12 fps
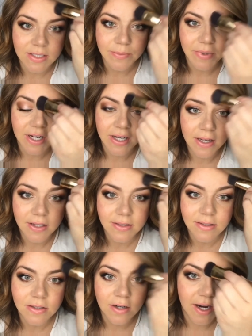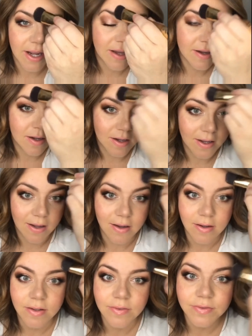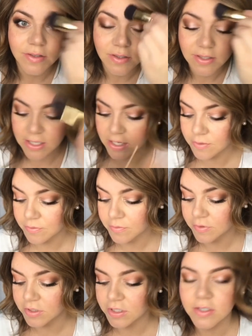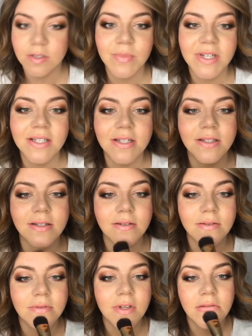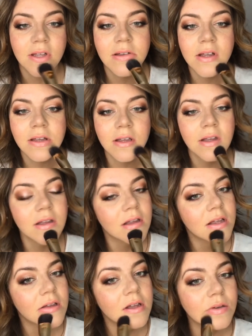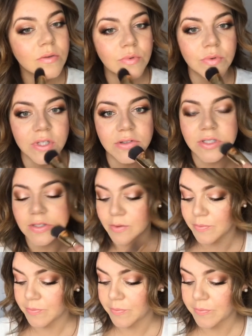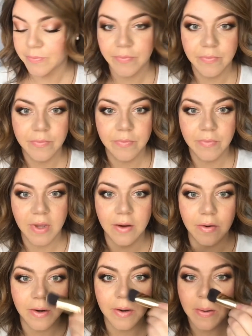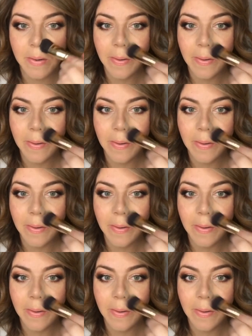Spray is dry, I have to set just my T-zone with some powder.